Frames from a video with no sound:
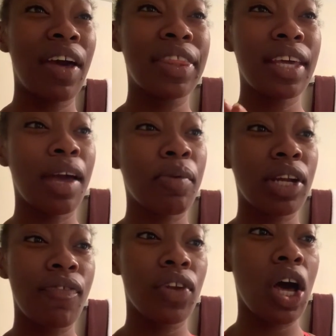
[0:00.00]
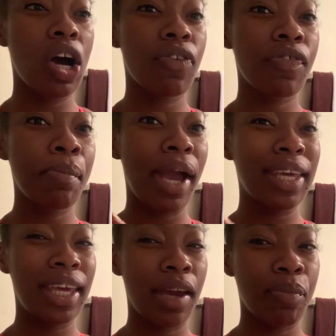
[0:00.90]
I think I'm gonna vlog from my
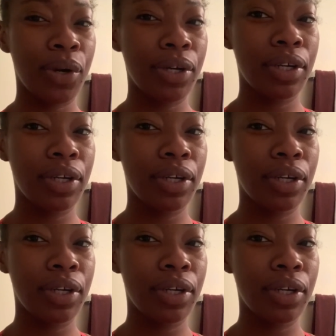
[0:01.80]
camera